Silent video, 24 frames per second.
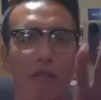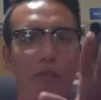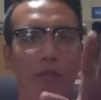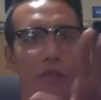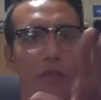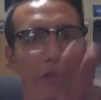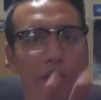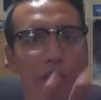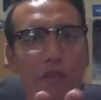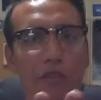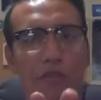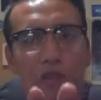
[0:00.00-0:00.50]
For
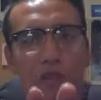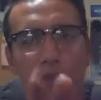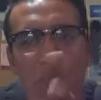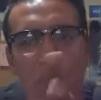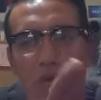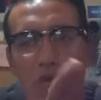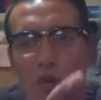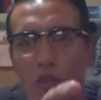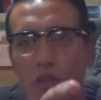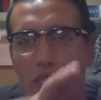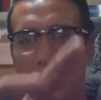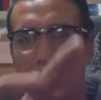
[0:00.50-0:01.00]
those of you who
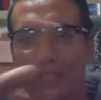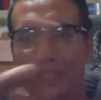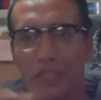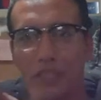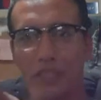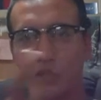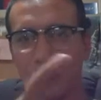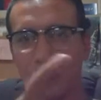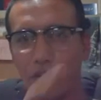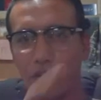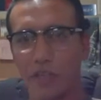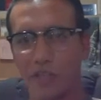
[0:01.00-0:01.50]
watch these
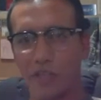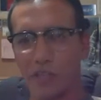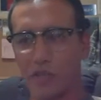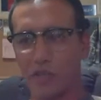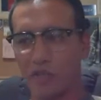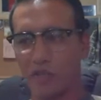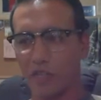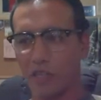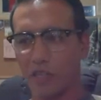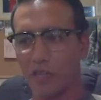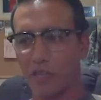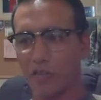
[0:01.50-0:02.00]
Super Death Show
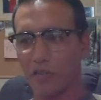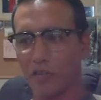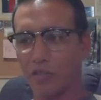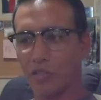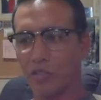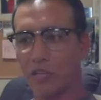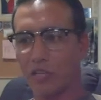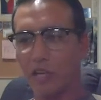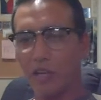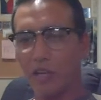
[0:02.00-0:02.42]
videos